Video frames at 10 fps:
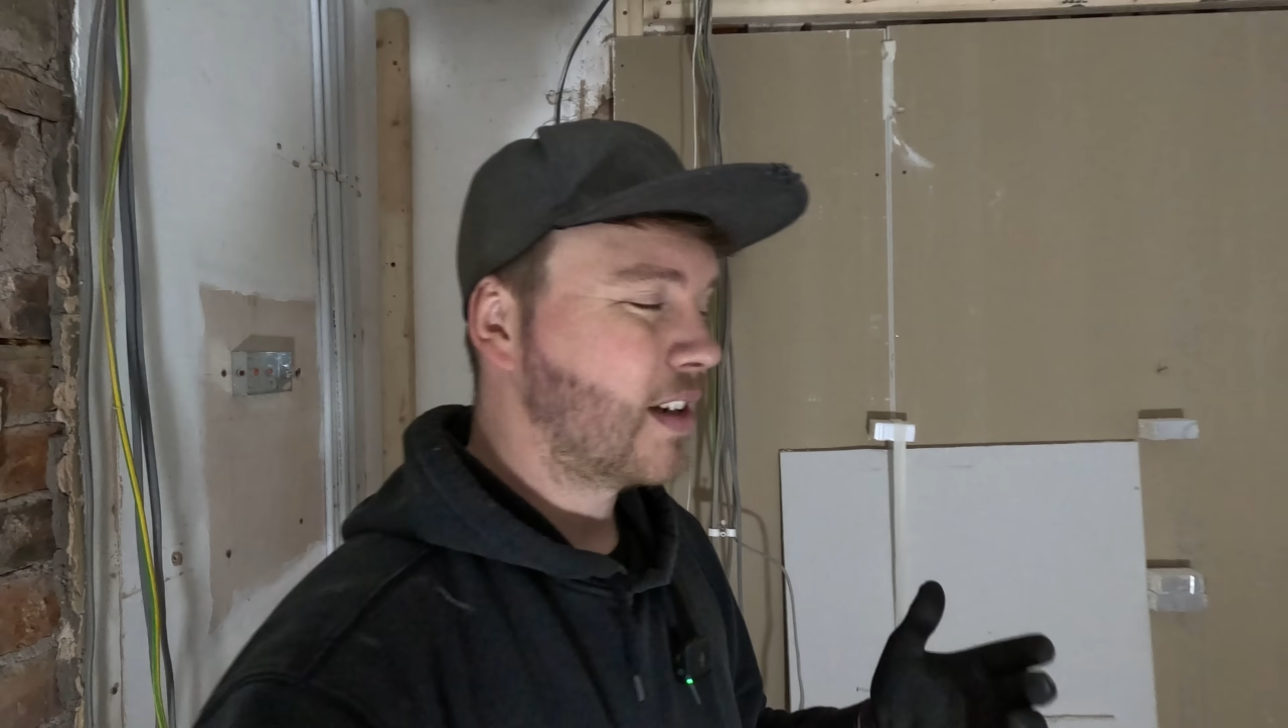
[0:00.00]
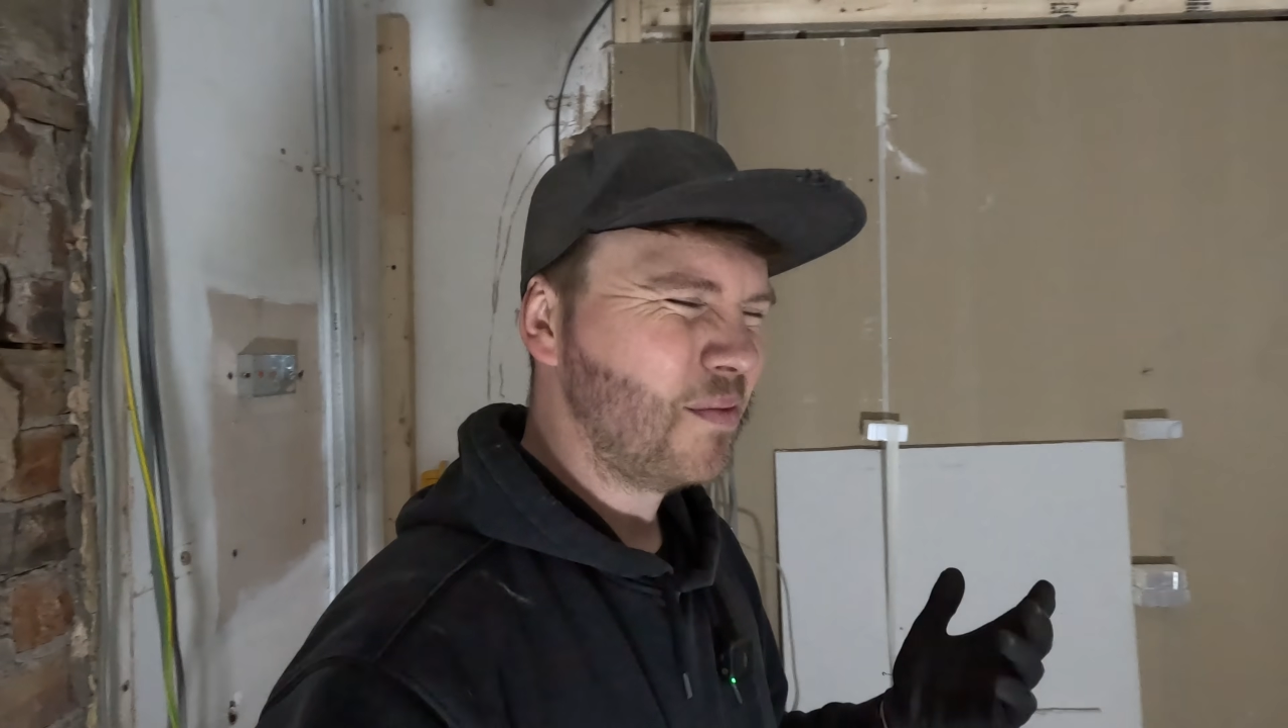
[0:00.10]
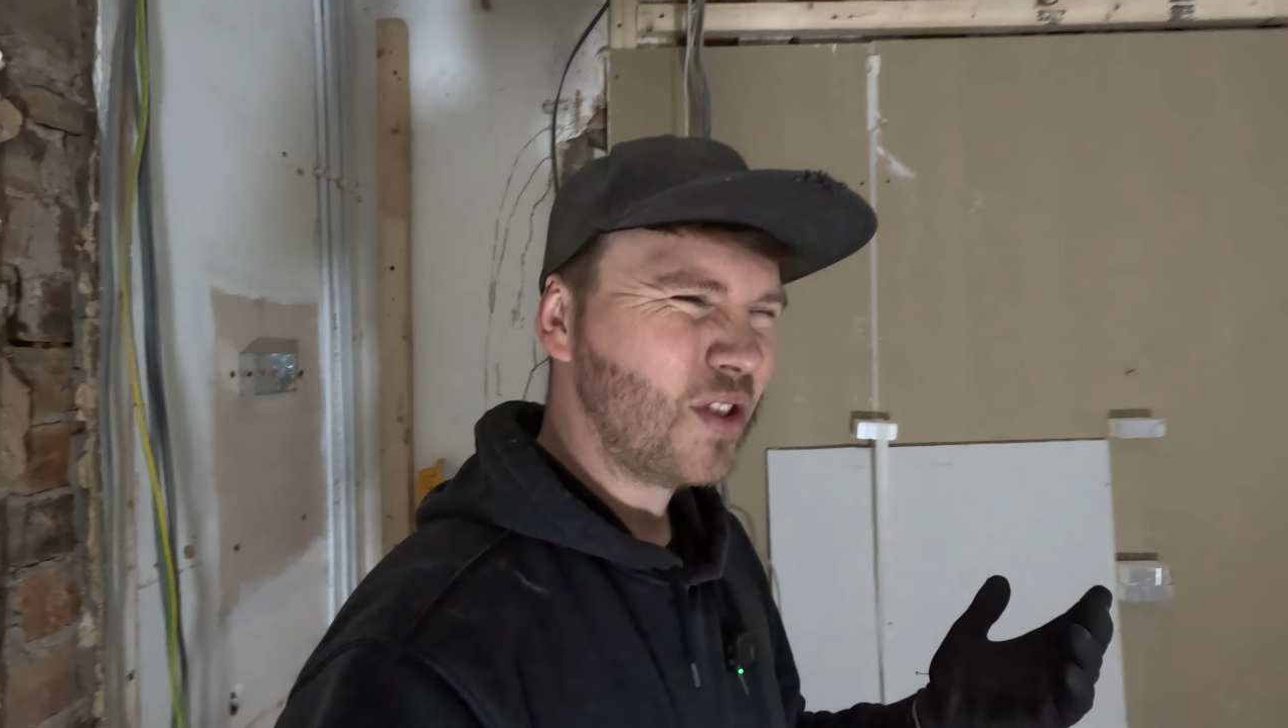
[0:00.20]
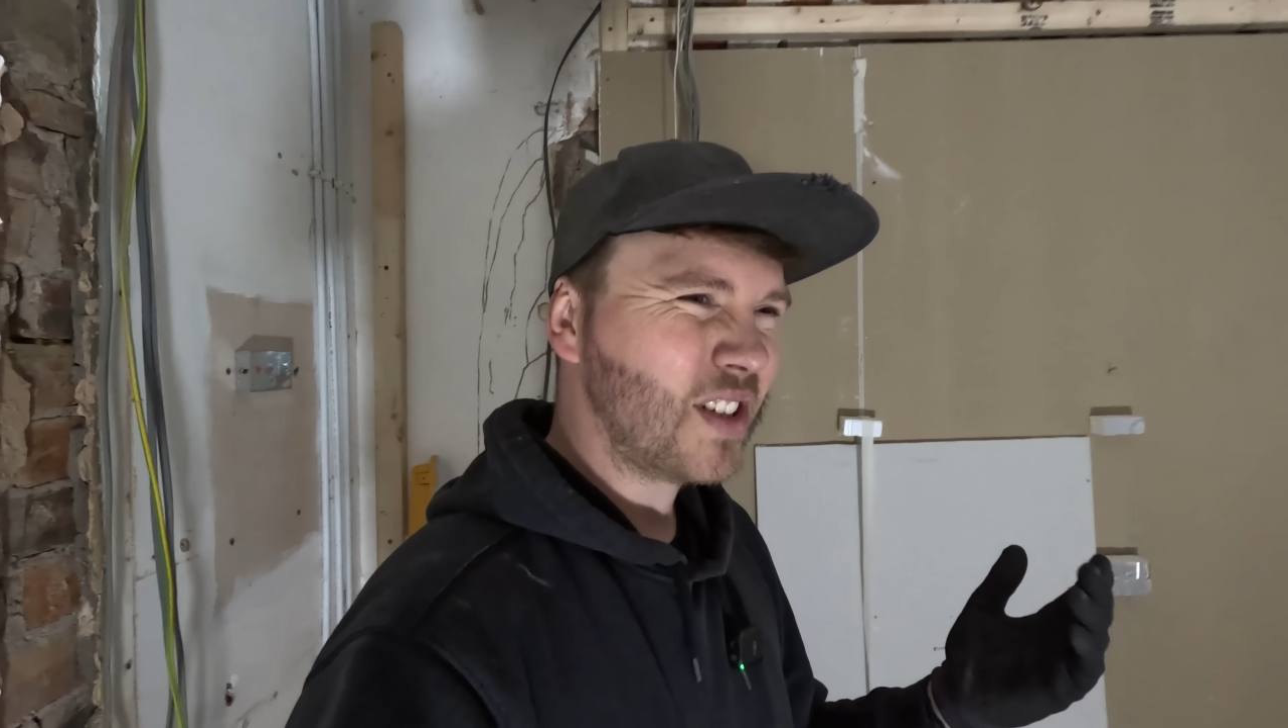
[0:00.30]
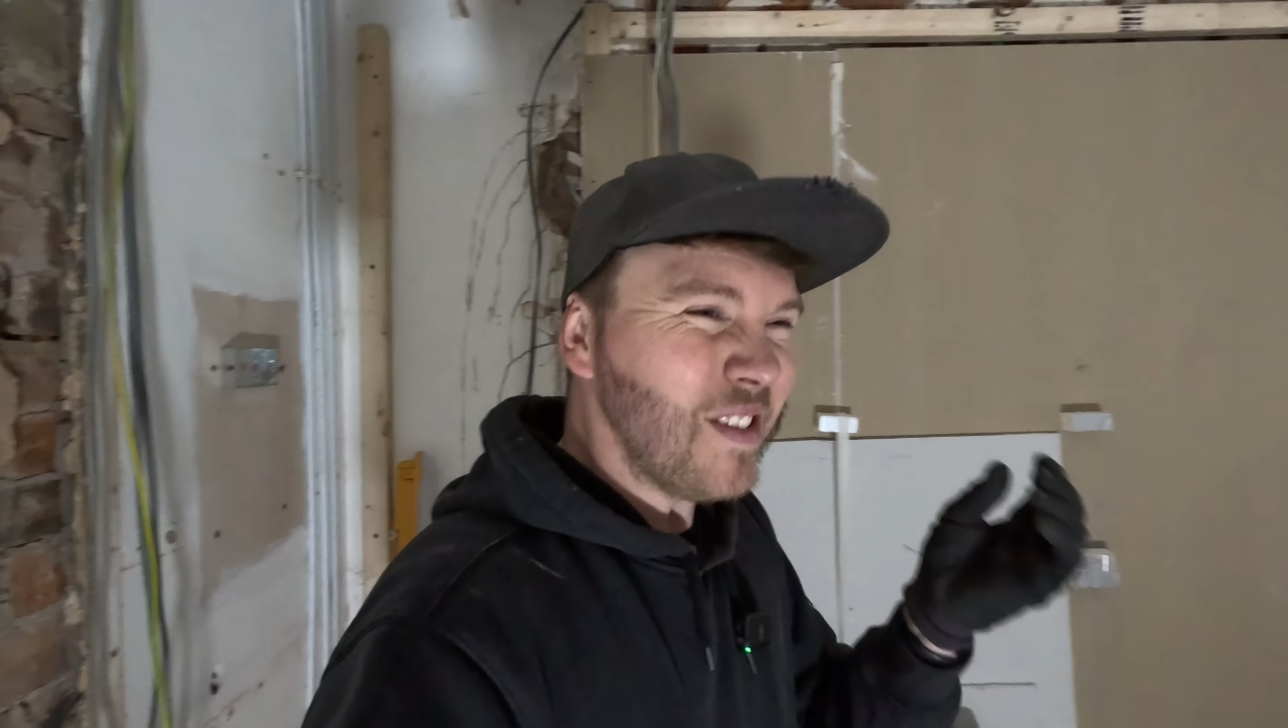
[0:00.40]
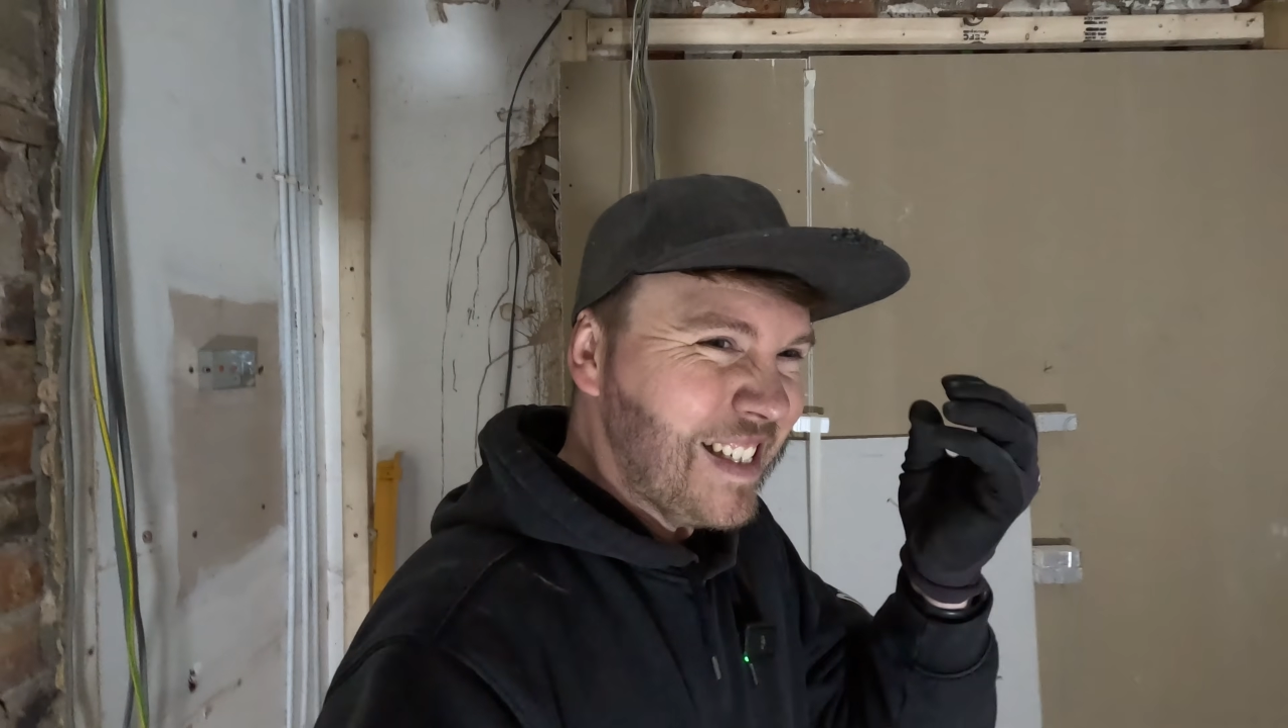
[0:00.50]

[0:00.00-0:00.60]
because I'm just so